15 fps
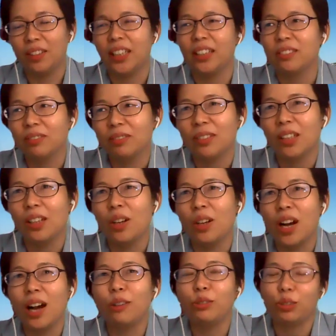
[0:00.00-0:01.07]
Like,
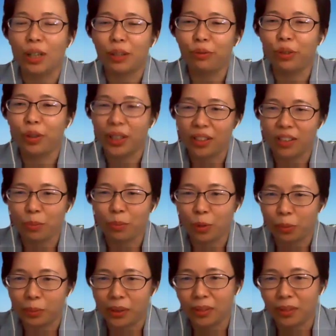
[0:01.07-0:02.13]
how do I feel at this
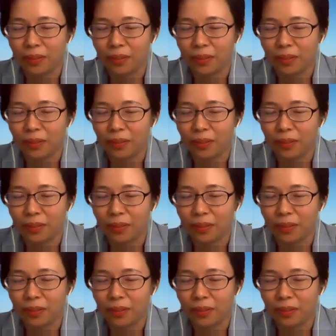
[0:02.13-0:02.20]
moment?